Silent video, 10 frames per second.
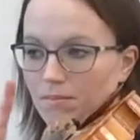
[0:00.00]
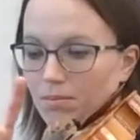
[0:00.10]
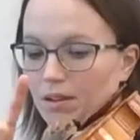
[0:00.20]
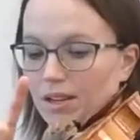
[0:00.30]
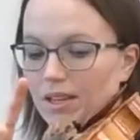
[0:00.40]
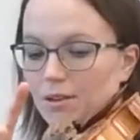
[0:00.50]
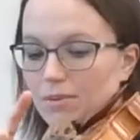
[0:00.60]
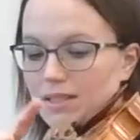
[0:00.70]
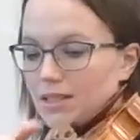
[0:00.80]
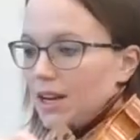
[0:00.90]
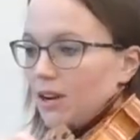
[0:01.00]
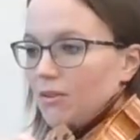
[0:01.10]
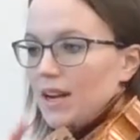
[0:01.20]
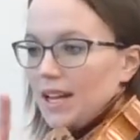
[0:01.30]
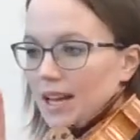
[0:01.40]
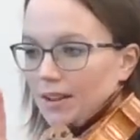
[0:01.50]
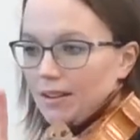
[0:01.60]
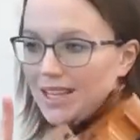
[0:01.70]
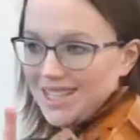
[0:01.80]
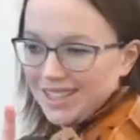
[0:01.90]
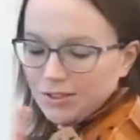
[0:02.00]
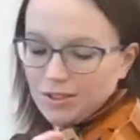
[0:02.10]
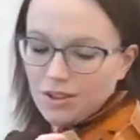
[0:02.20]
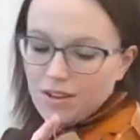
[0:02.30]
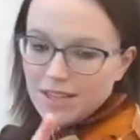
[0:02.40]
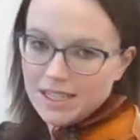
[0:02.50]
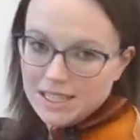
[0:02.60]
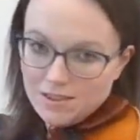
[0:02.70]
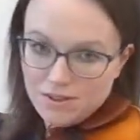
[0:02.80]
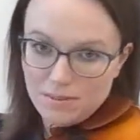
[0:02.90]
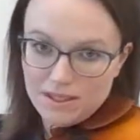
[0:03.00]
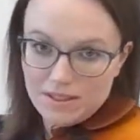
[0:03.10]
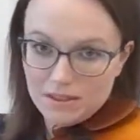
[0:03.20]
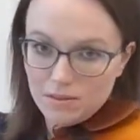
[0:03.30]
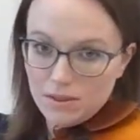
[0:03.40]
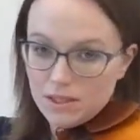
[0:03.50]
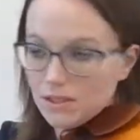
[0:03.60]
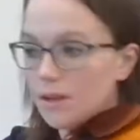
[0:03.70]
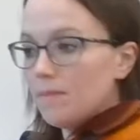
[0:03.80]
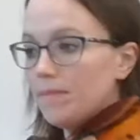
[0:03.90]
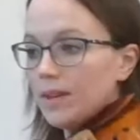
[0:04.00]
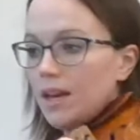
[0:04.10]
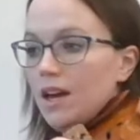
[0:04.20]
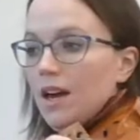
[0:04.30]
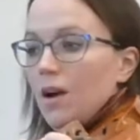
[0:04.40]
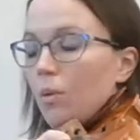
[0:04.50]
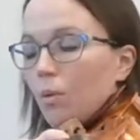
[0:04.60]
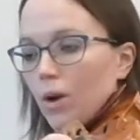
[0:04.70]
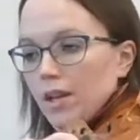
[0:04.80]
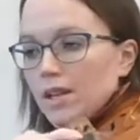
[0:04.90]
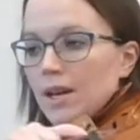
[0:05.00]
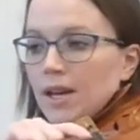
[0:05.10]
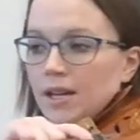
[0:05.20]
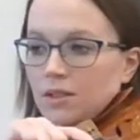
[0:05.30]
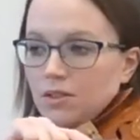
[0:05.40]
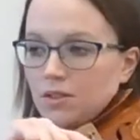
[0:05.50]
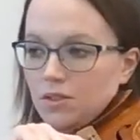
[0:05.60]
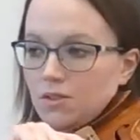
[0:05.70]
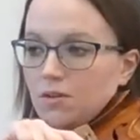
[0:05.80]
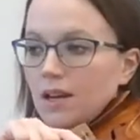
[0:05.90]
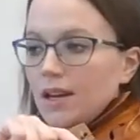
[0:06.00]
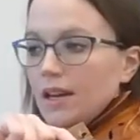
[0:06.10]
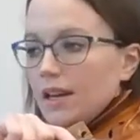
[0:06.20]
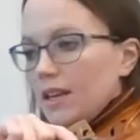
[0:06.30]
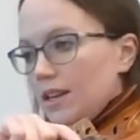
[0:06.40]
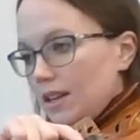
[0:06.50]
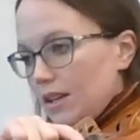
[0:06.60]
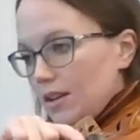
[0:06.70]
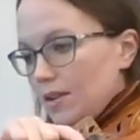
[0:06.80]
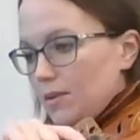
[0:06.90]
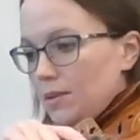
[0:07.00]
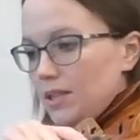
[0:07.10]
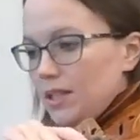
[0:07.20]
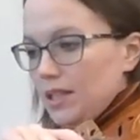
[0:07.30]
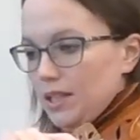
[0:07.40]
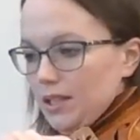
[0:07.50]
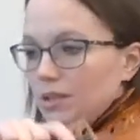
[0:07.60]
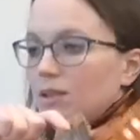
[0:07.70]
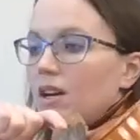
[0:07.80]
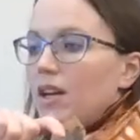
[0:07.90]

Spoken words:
plucking or pizzicato ready, and index finger on the D string because that's where we start. 1, 2, here we go.